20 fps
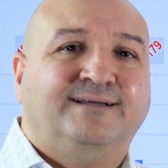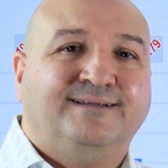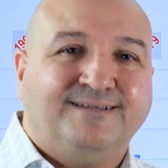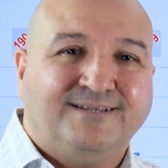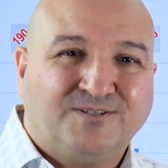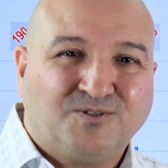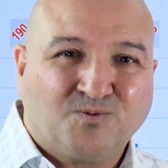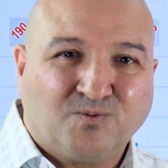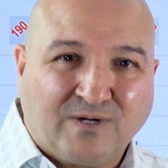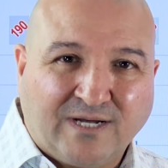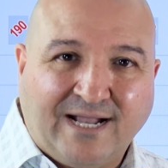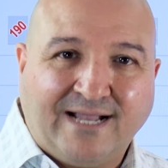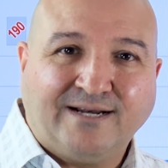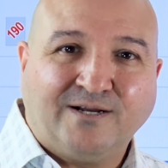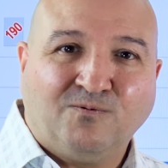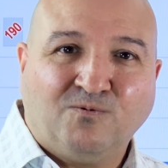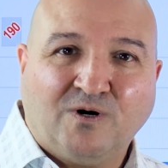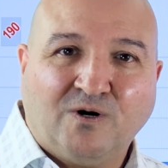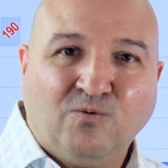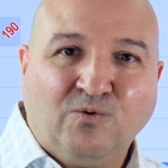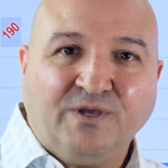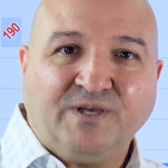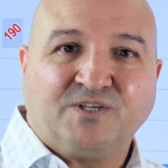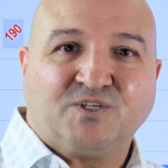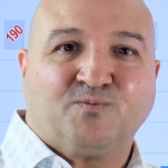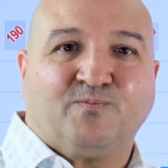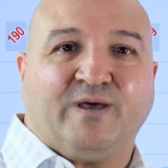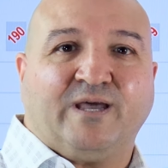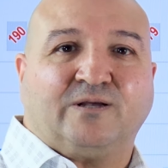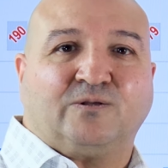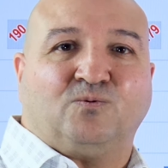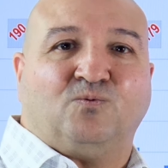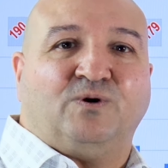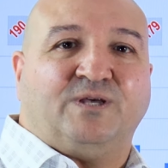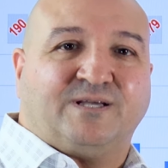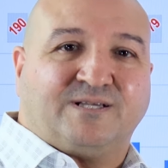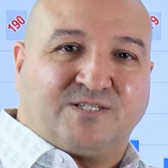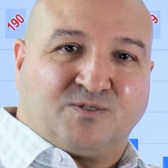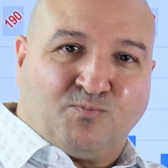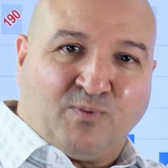It's kind of what we expect. We
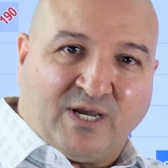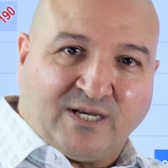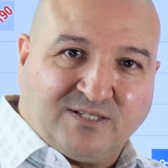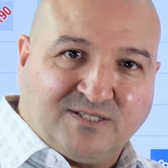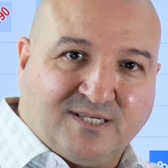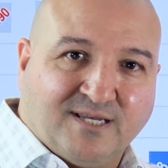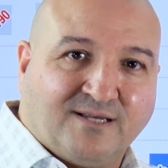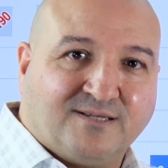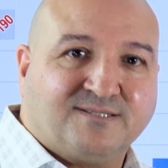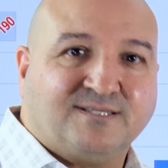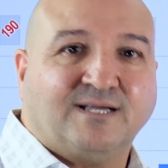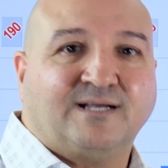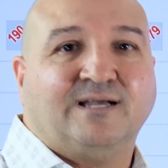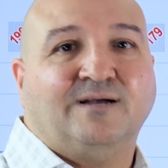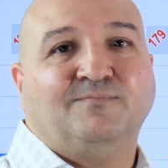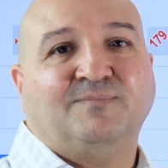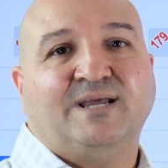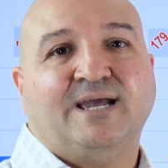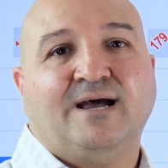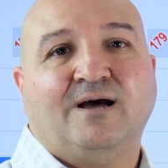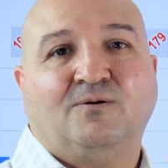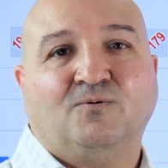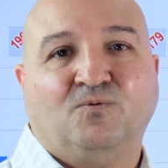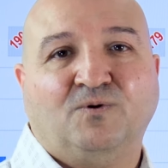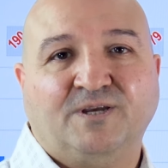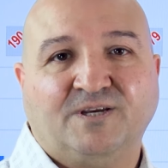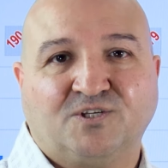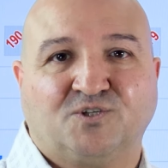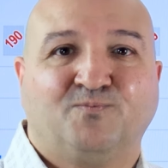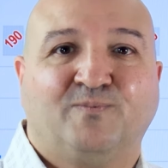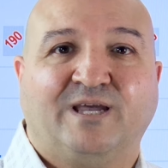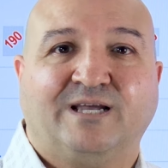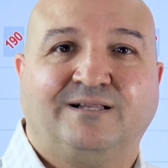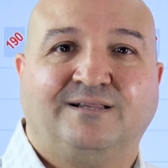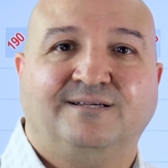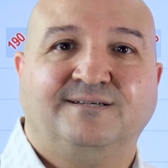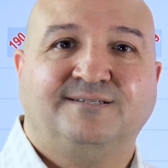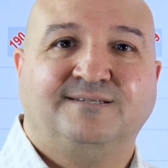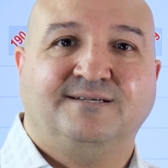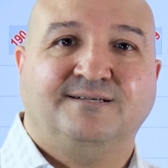expect sales to come down. We expect
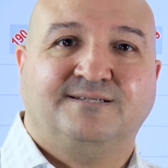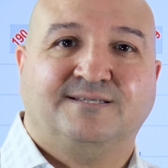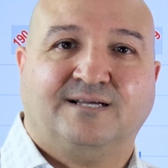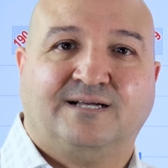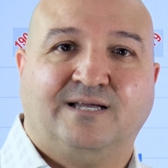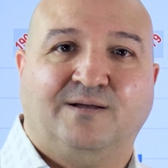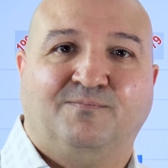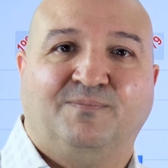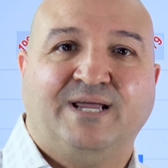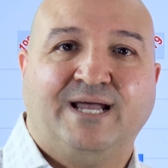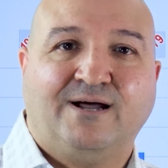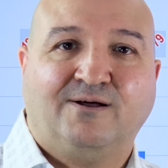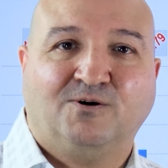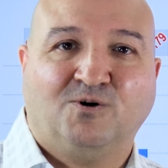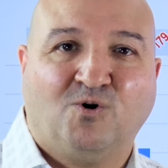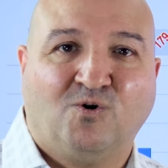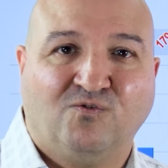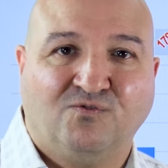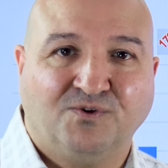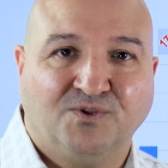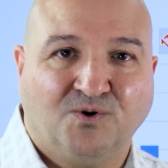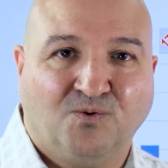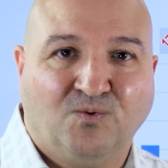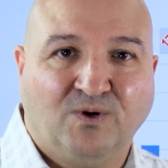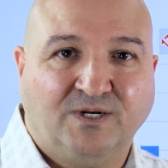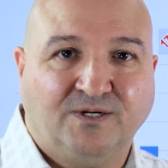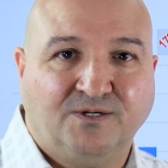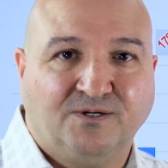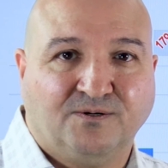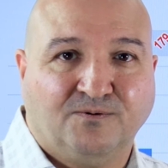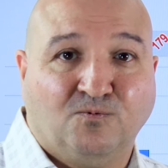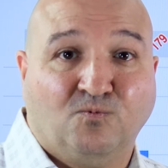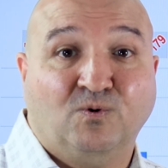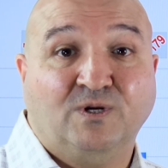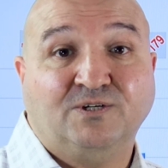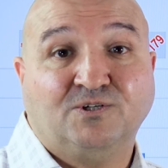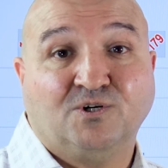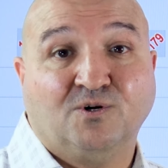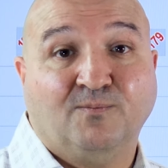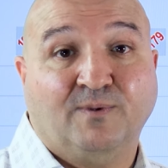listings to come down over the winter,
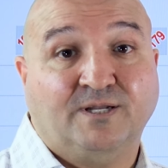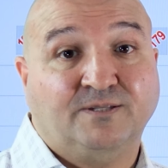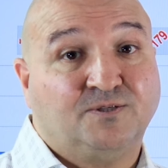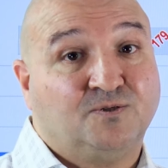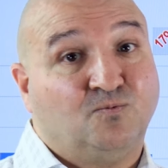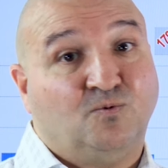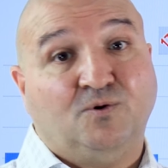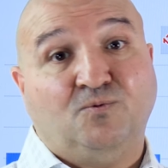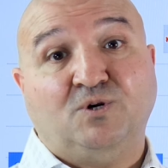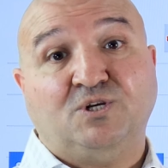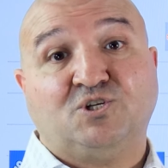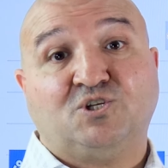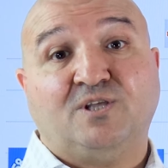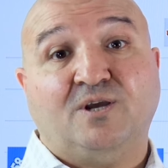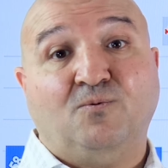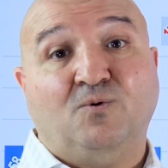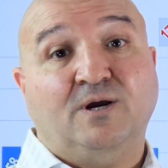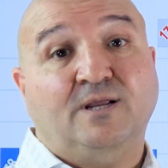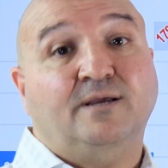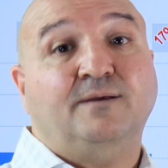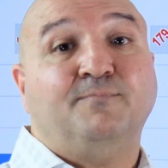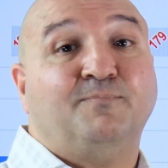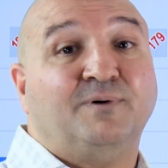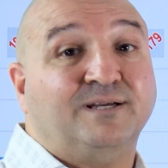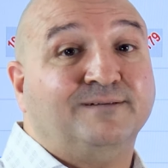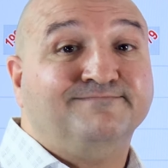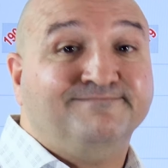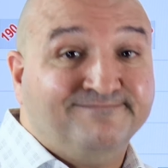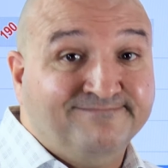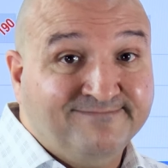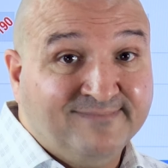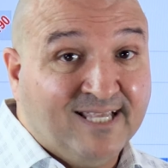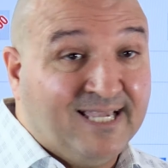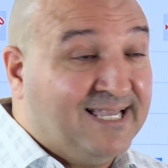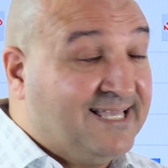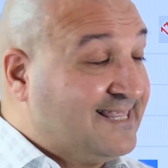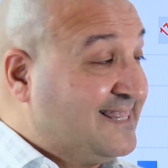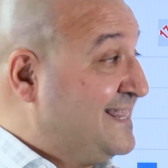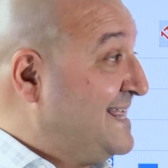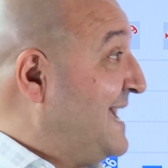winter months. We wish they wouldn't, but
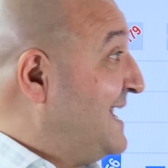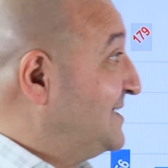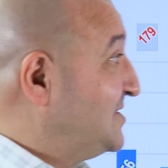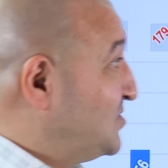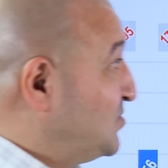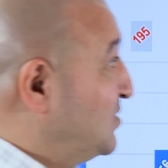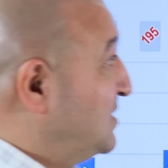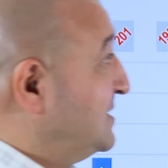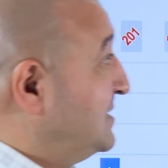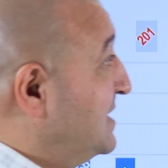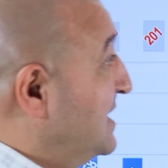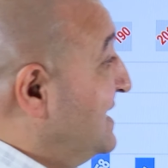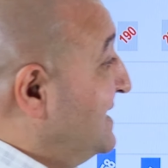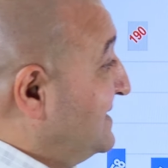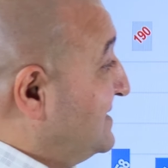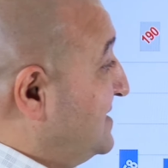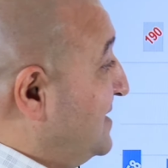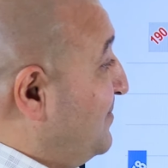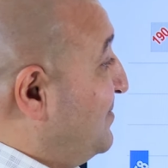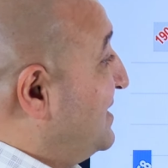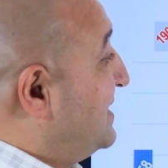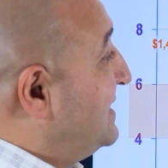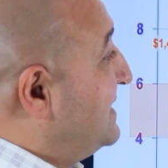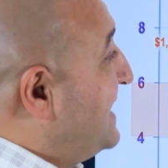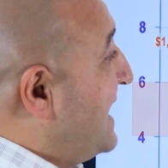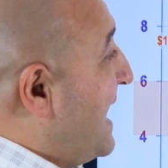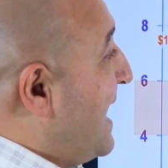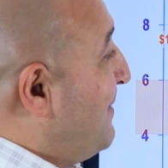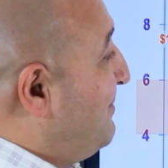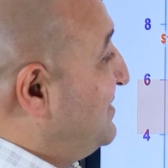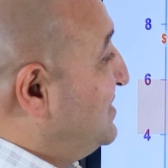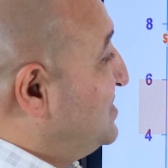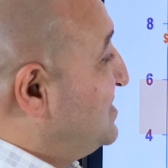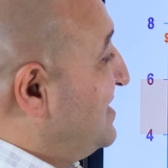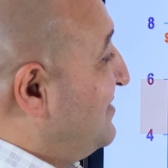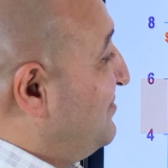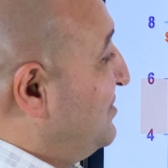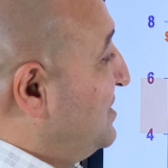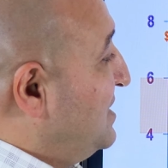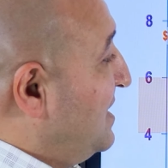that's what typically happens
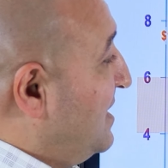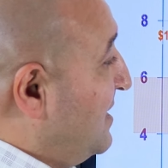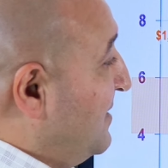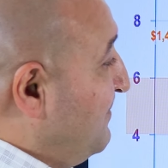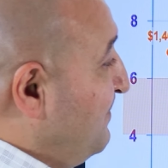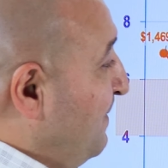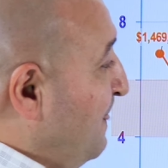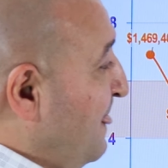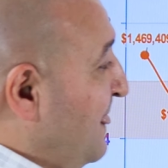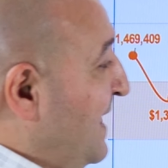every year.